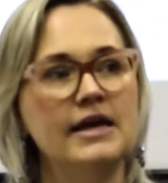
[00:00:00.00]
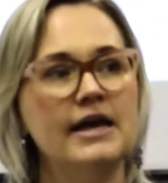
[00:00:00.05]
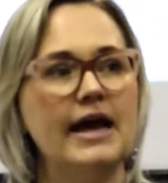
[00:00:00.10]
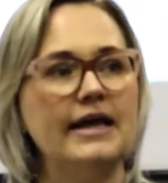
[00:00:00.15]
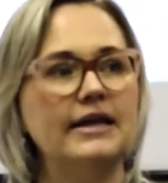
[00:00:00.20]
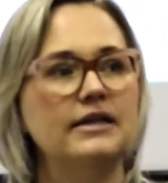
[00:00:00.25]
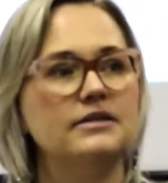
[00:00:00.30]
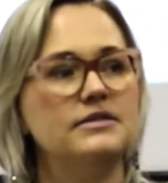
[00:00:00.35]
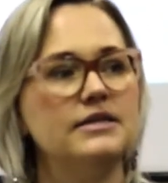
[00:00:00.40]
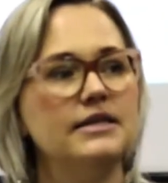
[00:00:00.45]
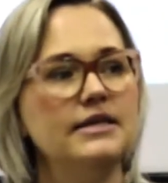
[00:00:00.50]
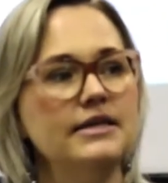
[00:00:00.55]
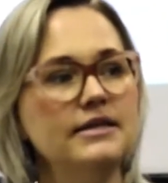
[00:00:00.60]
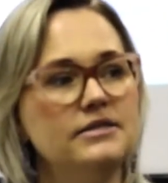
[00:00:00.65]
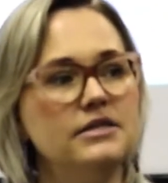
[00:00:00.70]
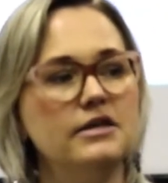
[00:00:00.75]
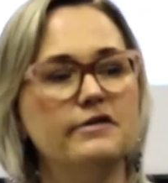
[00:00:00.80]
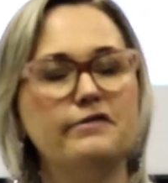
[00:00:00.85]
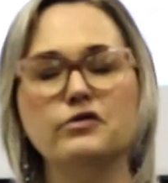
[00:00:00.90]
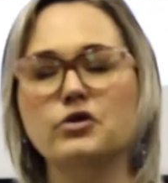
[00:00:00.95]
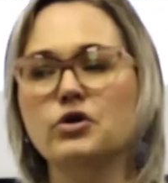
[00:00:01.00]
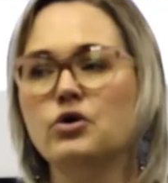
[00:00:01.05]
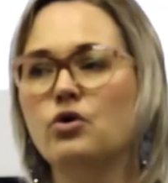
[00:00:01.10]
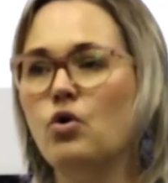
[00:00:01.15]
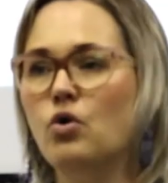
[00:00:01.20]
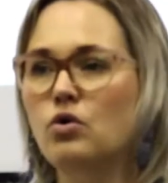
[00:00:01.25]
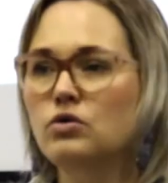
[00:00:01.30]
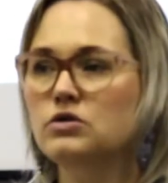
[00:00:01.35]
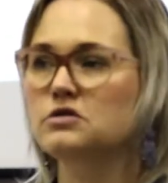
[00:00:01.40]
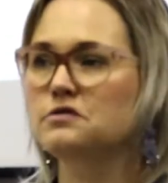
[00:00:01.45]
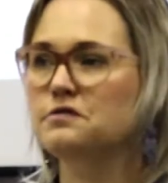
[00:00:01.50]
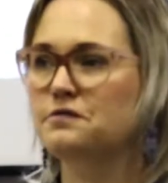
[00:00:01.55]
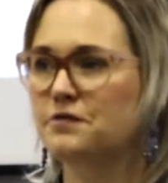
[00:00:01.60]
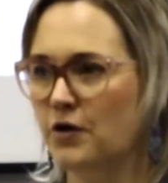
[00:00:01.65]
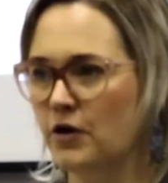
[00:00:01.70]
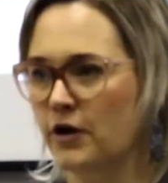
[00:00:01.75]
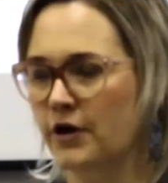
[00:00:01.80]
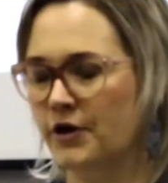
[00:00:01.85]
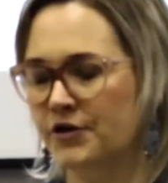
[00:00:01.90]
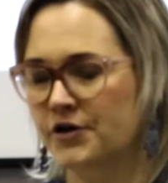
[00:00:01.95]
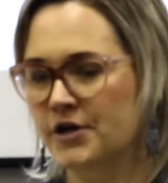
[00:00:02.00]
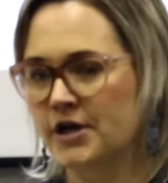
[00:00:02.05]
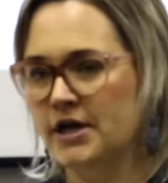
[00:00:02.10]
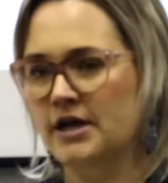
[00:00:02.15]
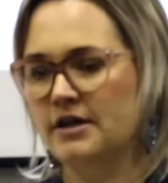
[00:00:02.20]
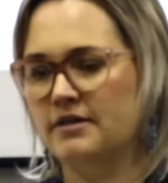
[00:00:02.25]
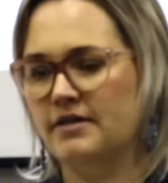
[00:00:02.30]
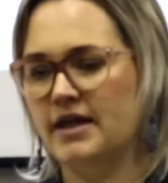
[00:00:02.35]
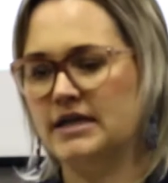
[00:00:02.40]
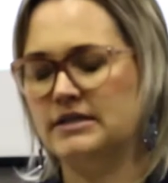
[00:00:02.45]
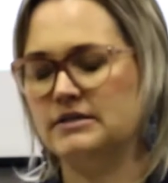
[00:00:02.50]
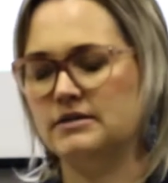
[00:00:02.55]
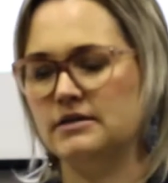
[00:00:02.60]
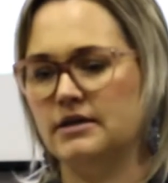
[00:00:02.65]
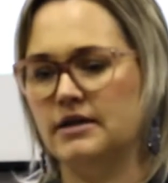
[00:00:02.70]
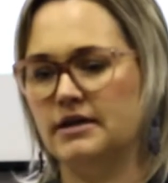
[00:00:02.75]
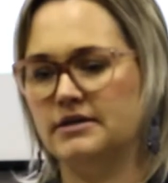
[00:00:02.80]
and it's easier for the court to follow that